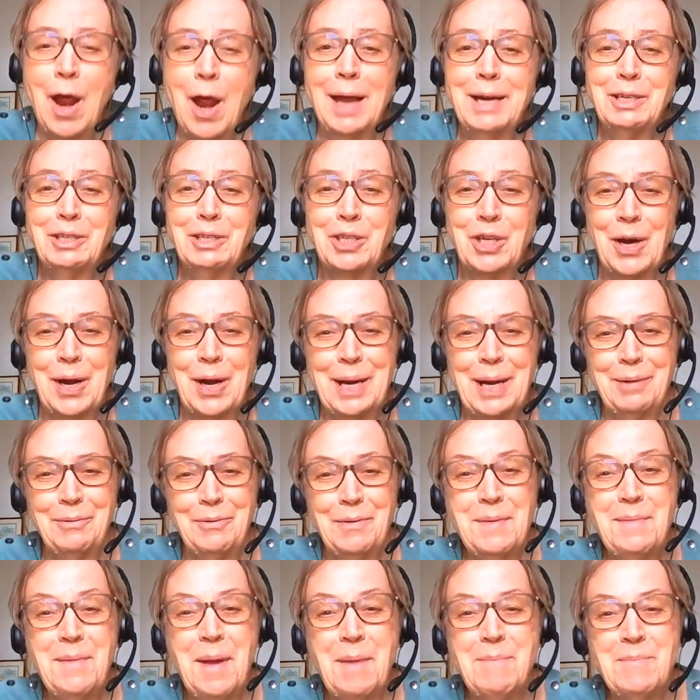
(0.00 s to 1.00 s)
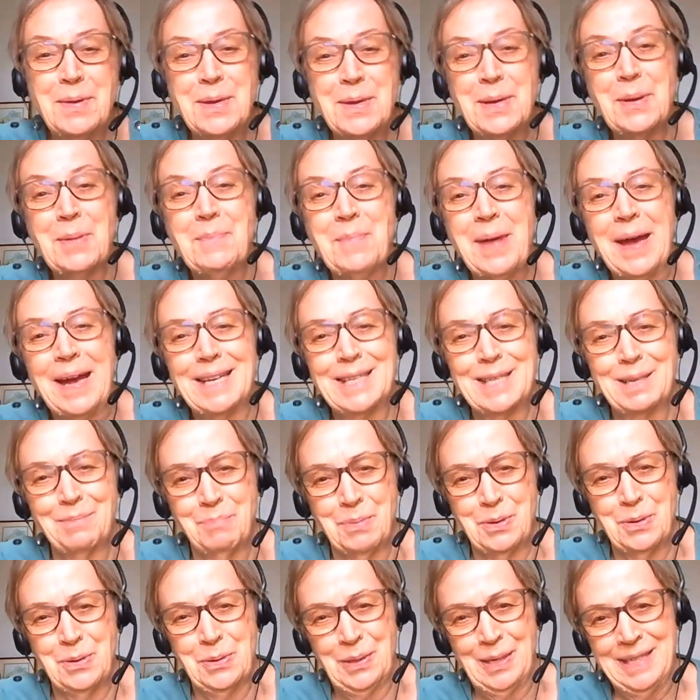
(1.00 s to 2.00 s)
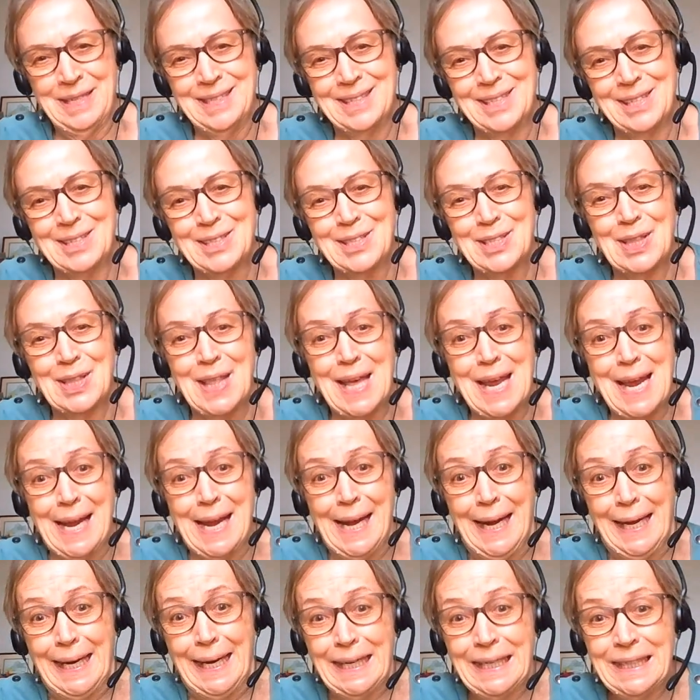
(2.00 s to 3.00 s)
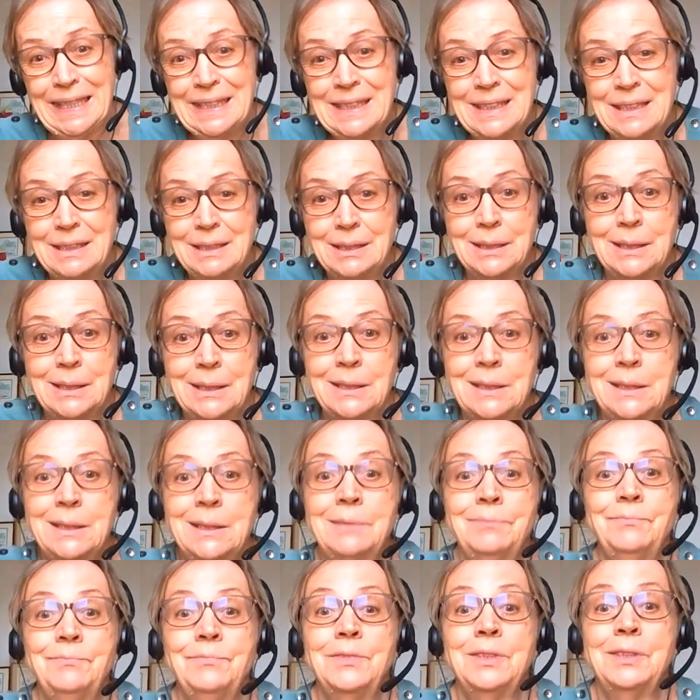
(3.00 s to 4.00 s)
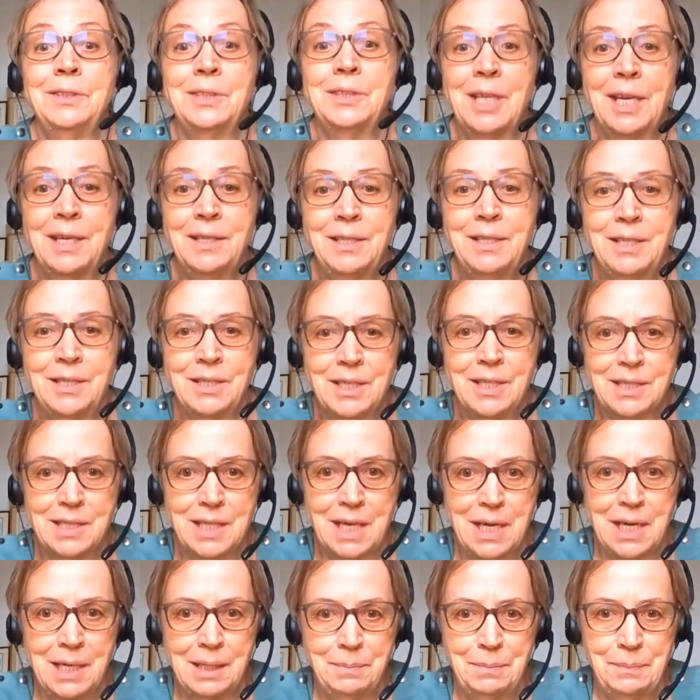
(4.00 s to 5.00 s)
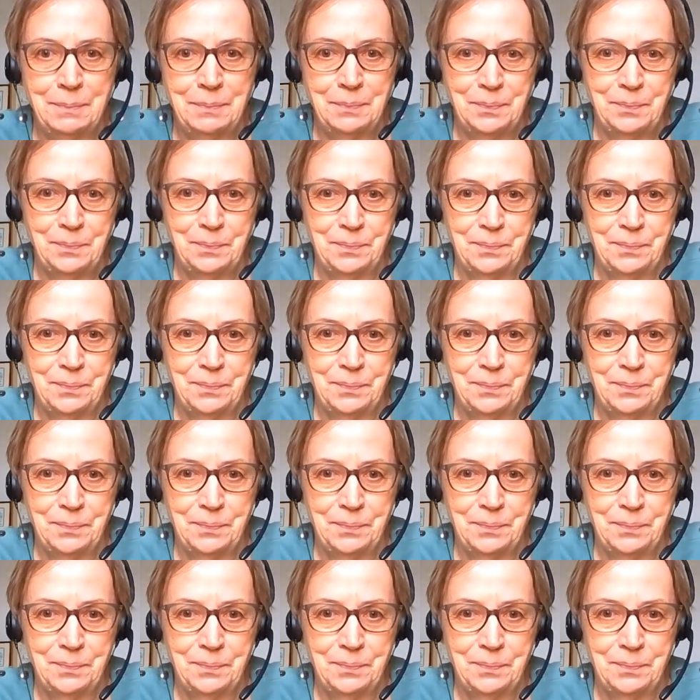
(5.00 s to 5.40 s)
try, try to remember your passport and just think, in 10 years' time,